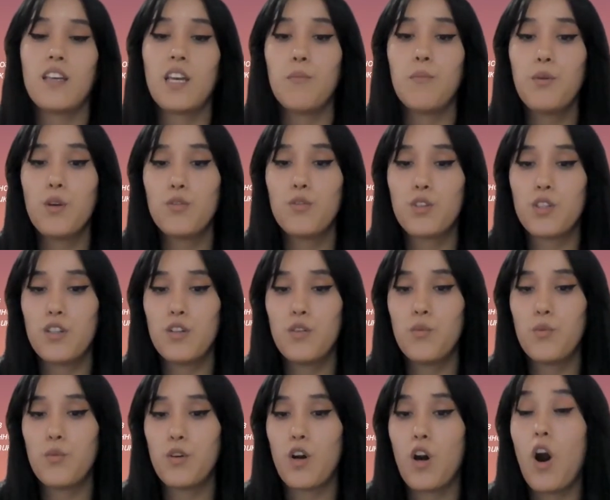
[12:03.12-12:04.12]
computer
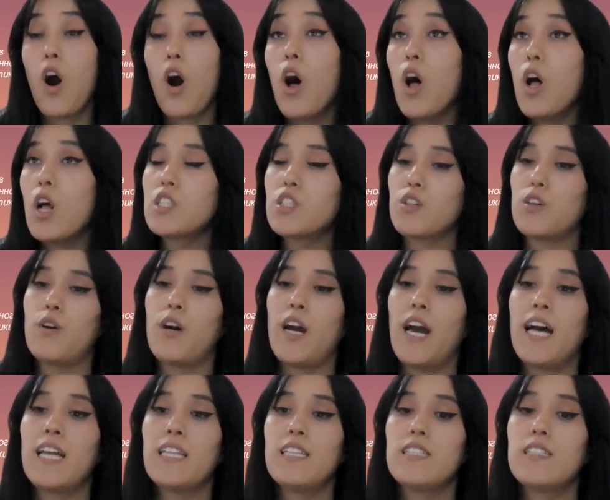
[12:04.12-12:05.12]
were old or
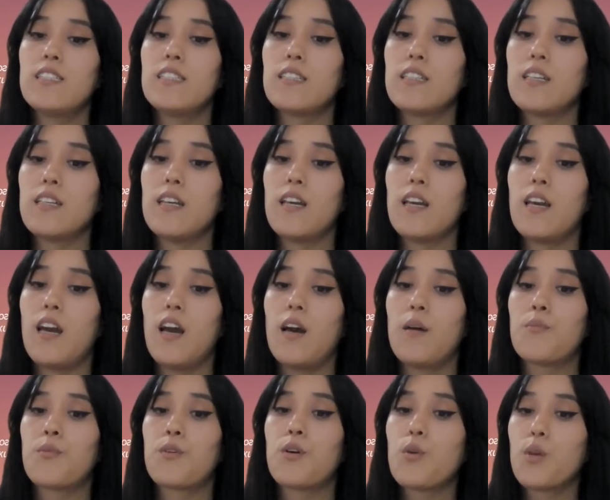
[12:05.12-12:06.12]

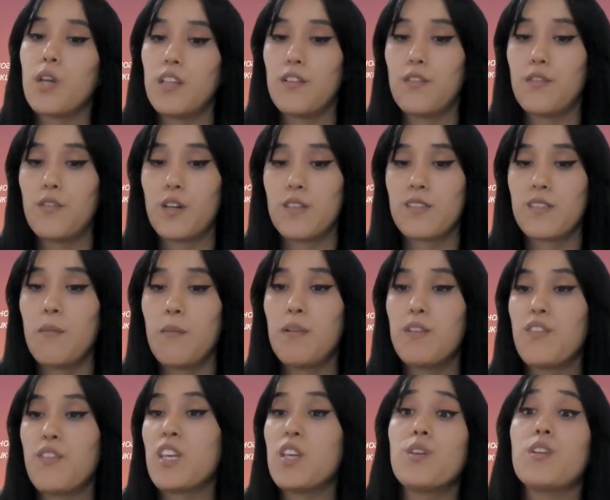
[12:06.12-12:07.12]
broken. For
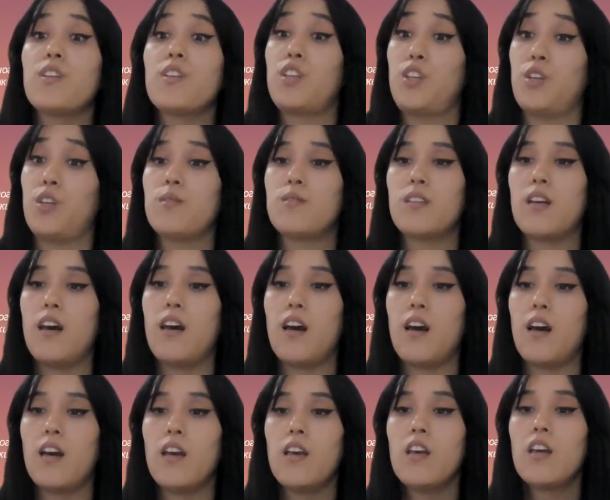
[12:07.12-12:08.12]
example, we couldn't use
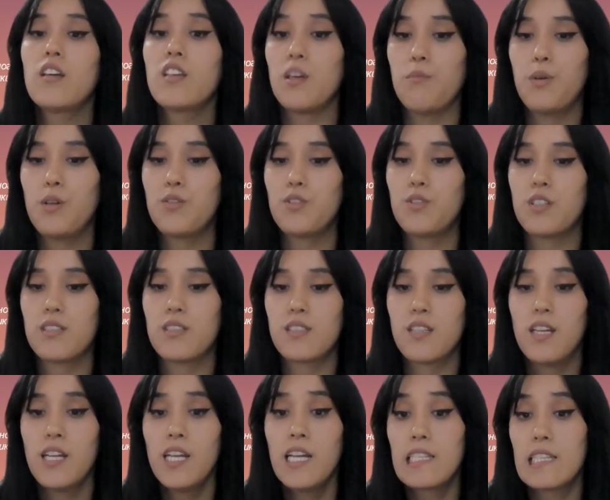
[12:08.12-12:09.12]
computers.
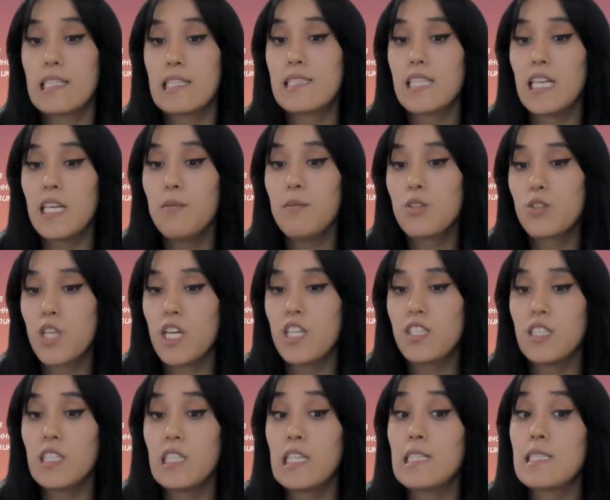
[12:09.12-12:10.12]
The same
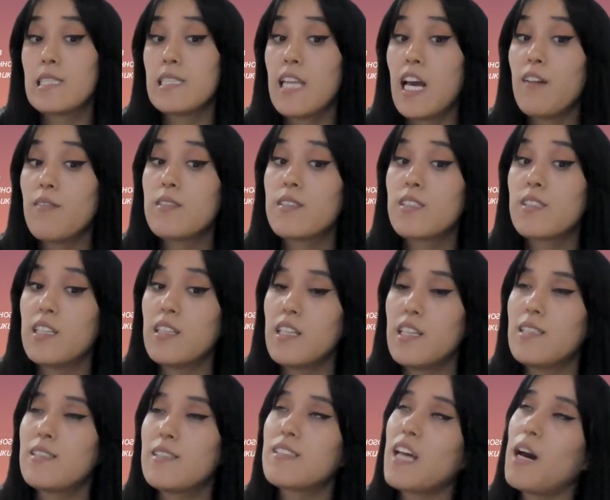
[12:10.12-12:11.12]
situation is now still
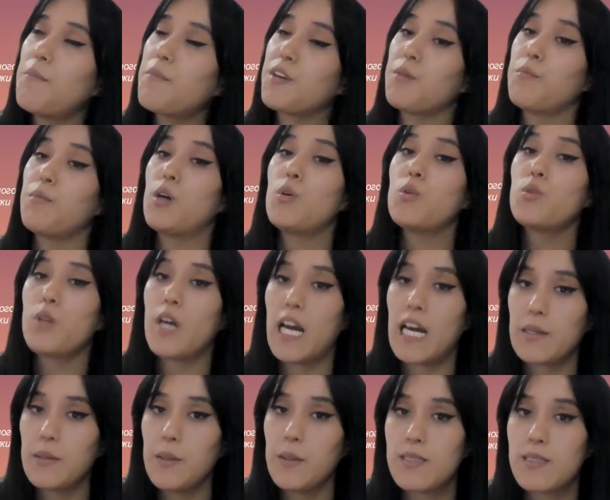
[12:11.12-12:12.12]
in some remote
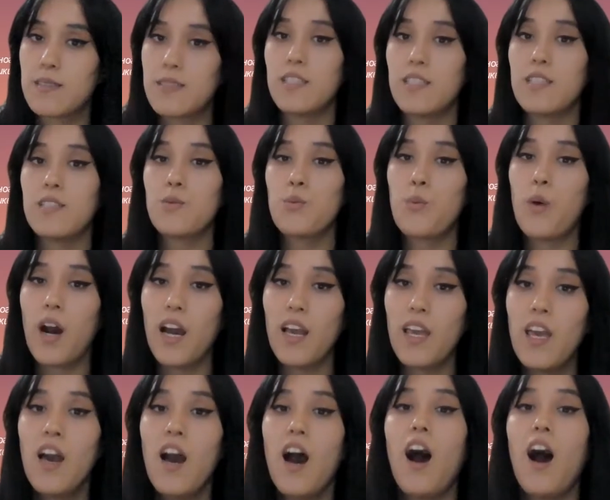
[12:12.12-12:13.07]
areas. That is why